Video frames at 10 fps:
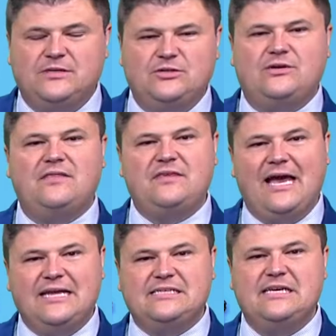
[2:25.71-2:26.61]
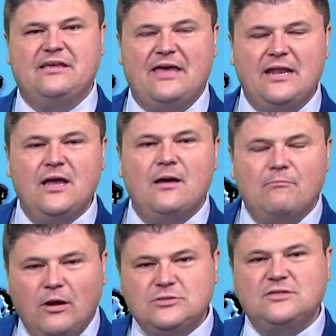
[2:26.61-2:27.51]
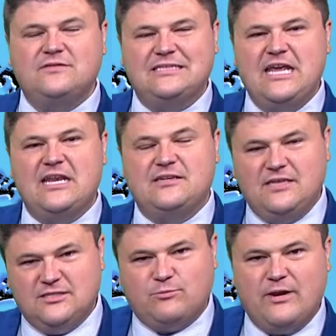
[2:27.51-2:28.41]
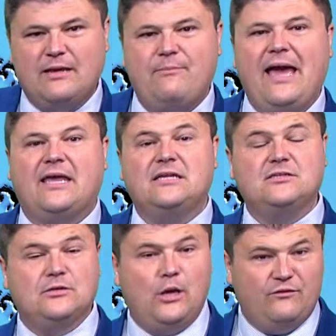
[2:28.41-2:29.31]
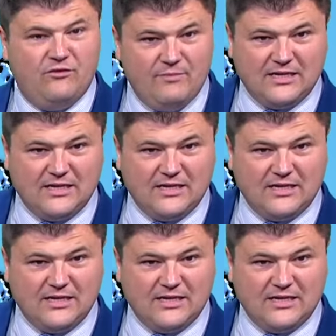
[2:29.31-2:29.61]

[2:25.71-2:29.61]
but you get the idea that most of the data does bring it back into the Gulf of